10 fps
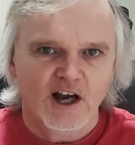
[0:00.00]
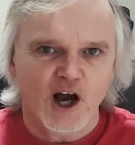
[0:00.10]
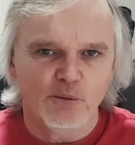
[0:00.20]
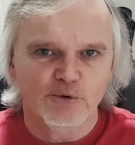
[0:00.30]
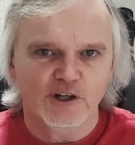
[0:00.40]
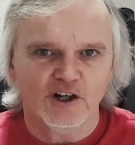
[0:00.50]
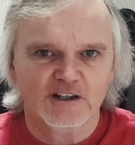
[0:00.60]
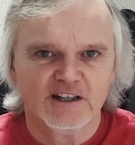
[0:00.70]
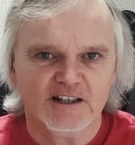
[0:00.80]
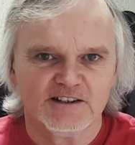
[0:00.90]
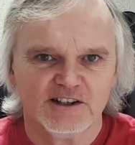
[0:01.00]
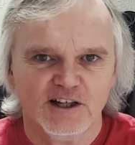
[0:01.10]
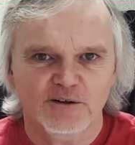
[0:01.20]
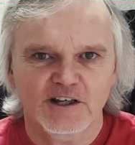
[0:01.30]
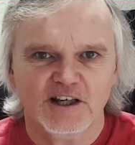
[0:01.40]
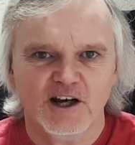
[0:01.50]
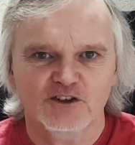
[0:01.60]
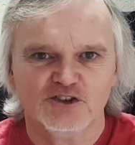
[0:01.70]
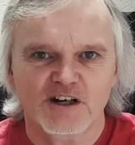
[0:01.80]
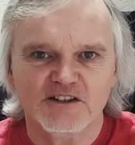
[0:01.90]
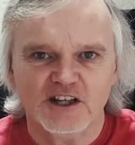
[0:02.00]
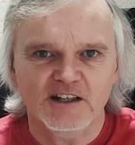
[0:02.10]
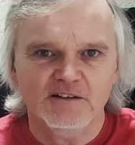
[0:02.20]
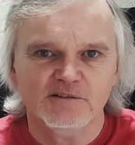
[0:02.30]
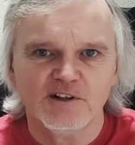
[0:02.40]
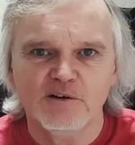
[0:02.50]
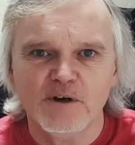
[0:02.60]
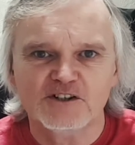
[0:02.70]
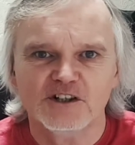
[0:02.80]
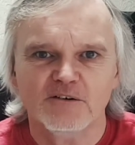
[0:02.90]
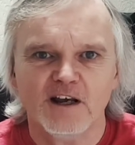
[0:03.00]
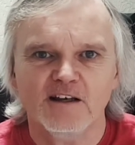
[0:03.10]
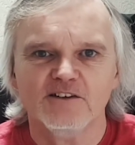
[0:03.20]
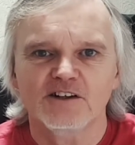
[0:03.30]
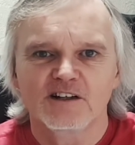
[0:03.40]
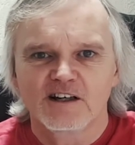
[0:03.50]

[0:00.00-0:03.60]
Hope you like it. So here goes, straight in. No messing around.